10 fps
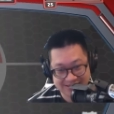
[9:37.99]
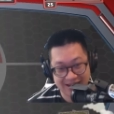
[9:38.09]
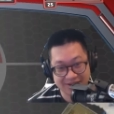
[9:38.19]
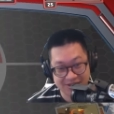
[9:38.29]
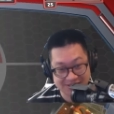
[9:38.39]

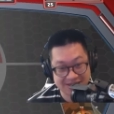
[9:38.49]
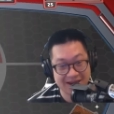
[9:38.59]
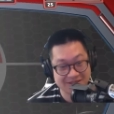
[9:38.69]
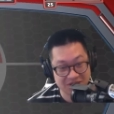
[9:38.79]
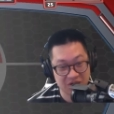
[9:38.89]
I
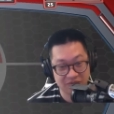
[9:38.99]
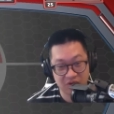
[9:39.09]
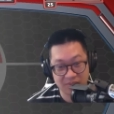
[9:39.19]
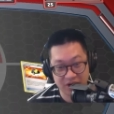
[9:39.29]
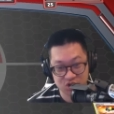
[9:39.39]
decided to go
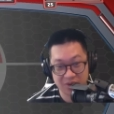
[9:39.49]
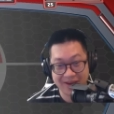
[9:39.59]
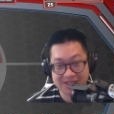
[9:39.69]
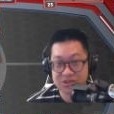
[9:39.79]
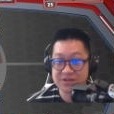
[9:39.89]
for my Drill
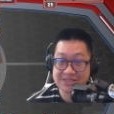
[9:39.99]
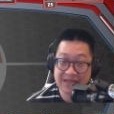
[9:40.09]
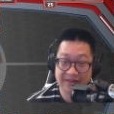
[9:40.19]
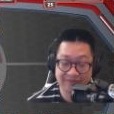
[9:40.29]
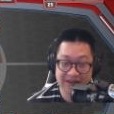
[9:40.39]
Master
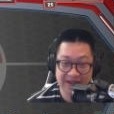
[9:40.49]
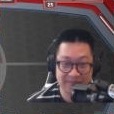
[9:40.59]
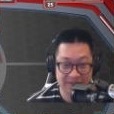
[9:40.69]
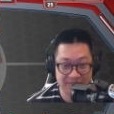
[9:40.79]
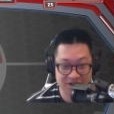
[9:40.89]
instead of filling up
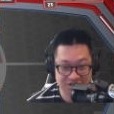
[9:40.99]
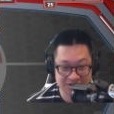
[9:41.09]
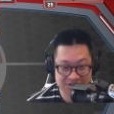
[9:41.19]
my bench here.